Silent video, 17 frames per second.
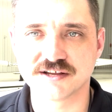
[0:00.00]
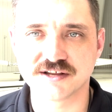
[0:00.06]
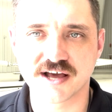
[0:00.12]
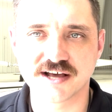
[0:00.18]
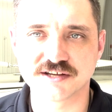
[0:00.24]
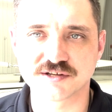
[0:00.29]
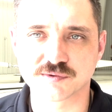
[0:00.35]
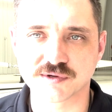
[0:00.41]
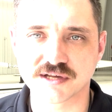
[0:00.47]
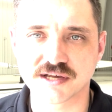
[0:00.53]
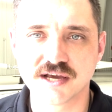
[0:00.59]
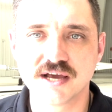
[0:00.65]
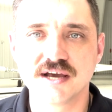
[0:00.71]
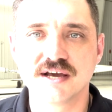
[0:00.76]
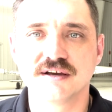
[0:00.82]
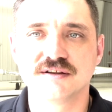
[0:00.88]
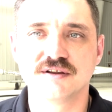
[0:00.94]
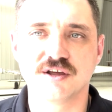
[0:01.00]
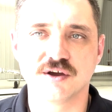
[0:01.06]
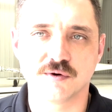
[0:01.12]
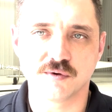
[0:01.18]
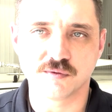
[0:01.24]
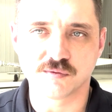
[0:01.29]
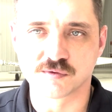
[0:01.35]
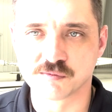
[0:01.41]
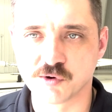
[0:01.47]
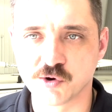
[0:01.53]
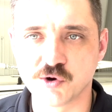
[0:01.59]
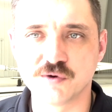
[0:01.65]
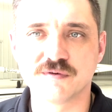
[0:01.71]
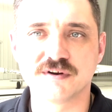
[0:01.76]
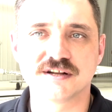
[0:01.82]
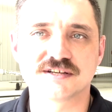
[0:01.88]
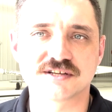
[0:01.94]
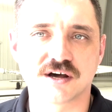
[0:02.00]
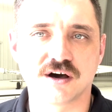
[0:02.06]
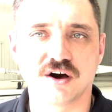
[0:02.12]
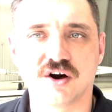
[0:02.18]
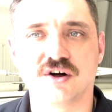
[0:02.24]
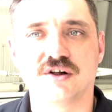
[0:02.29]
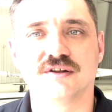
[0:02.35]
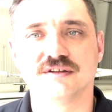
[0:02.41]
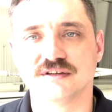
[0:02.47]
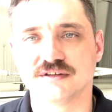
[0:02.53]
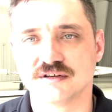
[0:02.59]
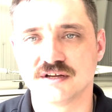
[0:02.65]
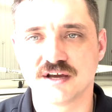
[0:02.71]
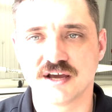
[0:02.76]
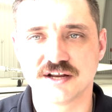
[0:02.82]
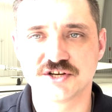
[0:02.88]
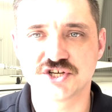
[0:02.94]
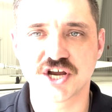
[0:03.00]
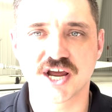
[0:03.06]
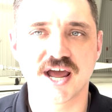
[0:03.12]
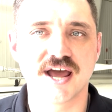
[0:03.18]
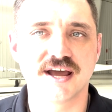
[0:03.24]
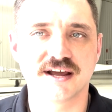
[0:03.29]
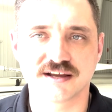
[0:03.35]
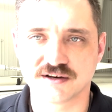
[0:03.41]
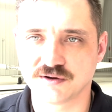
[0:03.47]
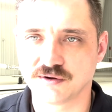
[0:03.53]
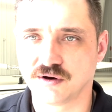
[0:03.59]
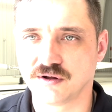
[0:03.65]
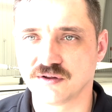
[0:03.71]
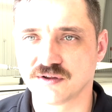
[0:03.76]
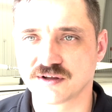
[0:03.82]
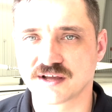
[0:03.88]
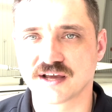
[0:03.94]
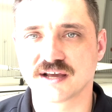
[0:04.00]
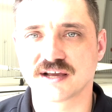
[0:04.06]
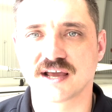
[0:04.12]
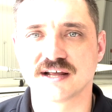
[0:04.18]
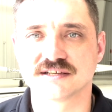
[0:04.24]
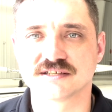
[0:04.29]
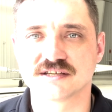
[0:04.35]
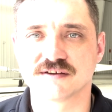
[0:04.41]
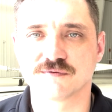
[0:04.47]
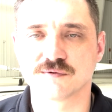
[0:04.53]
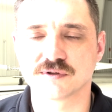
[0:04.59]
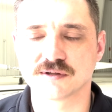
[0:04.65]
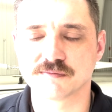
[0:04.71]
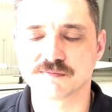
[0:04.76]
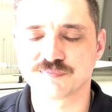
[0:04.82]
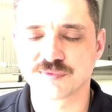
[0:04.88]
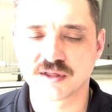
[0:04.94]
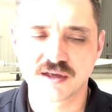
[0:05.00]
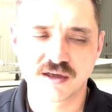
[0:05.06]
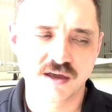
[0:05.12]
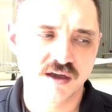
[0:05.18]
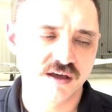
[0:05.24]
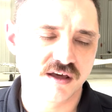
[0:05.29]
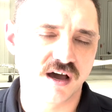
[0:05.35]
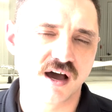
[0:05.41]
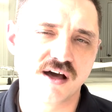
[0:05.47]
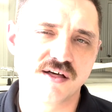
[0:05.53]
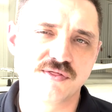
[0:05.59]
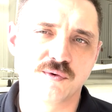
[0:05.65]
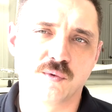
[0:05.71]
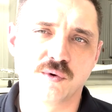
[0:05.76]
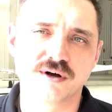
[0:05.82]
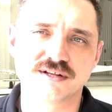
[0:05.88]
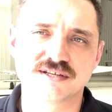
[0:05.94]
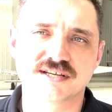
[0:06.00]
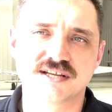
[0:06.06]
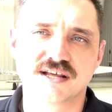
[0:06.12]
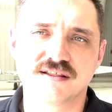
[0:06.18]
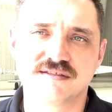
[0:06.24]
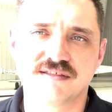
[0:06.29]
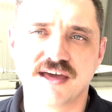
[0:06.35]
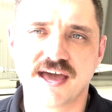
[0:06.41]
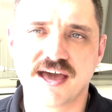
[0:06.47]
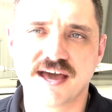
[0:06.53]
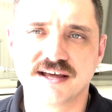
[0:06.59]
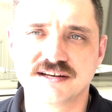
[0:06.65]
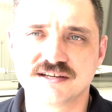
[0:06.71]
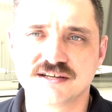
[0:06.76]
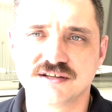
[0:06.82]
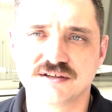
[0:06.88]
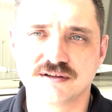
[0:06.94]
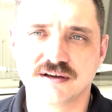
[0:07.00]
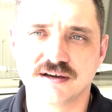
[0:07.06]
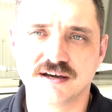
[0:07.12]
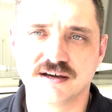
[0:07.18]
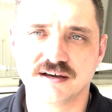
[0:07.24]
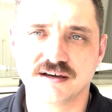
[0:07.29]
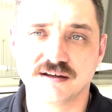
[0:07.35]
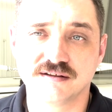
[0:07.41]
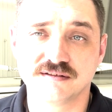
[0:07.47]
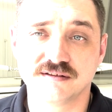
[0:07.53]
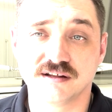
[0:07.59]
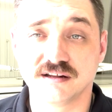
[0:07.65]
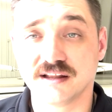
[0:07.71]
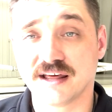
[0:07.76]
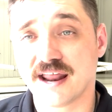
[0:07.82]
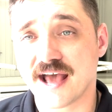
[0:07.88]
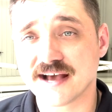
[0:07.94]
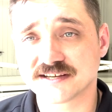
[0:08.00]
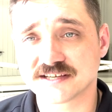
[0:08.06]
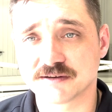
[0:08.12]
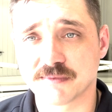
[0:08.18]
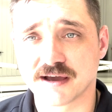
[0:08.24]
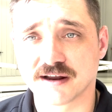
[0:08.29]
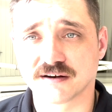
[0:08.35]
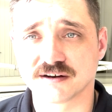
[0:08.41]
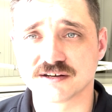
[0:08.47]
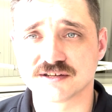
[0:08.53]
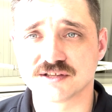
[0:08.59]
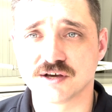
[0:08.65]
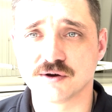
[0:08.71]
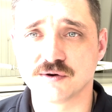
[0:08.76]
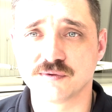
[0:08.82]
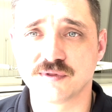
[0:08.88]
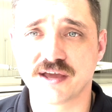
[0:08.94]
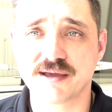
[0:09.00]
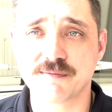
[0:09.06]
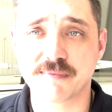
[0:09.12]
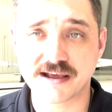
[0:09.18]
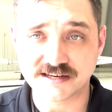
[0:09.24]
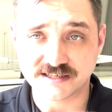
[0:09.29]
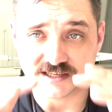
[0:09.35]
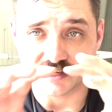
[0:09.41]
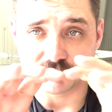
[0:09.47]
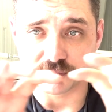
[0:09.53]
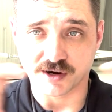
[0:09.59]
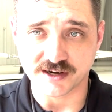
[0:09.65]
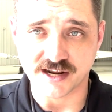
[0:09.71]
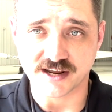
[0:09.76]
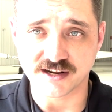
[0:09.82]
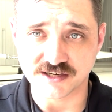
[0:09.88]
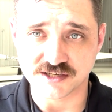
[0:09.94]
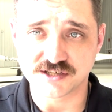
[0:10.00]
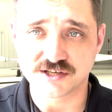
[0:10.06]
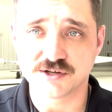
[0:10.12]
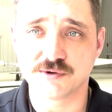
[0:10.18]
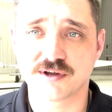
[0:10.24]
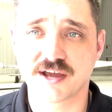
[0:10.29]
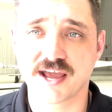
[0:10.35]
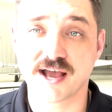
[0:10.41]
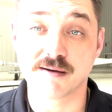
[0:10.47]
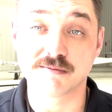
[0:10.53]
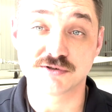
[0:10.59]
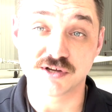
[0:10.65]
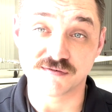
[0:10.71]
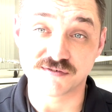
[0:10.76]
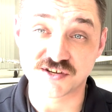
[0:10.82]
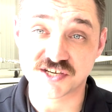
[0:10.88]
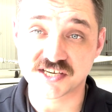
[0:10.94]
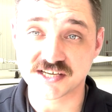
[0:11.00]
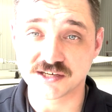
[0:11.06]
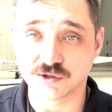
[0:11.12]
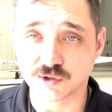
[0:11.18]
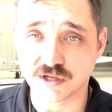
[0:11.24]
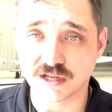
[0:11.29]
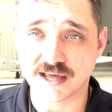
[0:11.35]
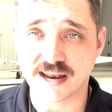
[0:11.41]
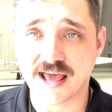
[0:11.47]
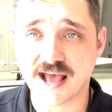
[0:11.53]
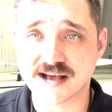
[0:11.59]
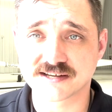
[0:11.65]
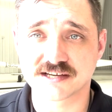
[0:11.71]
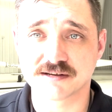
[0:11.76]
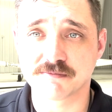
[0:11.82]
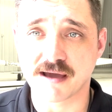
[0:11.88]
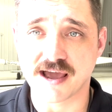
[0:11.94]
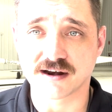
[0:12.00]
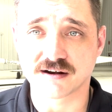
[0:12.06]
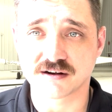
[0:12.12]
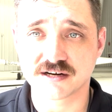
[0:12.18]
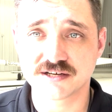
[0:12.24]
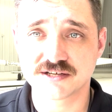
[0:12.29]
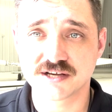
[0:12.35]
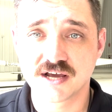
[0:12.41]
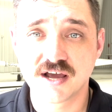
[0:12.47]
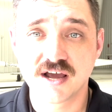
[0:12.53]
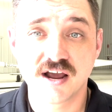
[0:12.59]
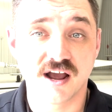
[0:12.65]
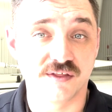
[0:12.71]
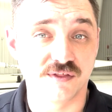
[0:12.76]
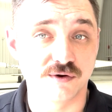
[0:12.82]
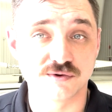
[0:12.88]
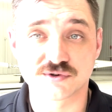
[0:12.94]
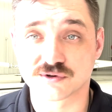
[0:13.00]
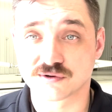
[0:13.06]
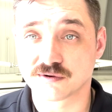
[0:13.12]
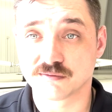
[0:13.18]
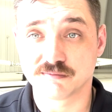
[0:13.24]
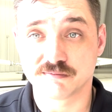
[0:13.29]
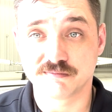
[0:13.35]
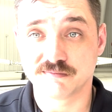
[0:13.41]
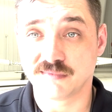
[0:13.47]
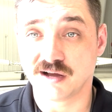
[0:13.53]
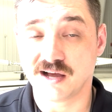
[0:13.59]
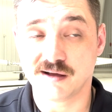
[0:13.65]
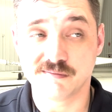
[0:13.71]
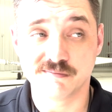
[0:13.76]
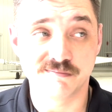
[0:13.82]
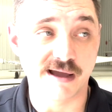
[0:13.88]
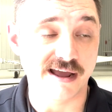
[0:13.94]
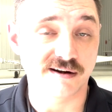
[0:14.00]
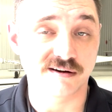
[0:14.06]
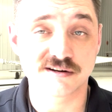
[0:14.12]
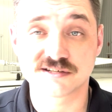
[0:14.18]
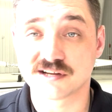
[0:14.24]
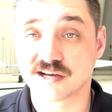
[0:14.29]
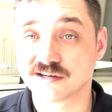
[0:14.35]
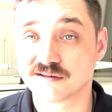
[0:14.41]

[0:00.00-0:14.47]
as we remove and install and check and do all that kind of stuff with them. The ones that the lead acid batteries, though, they basically break down into 2 camps. You have sealed lead acid batteries, and those are batteries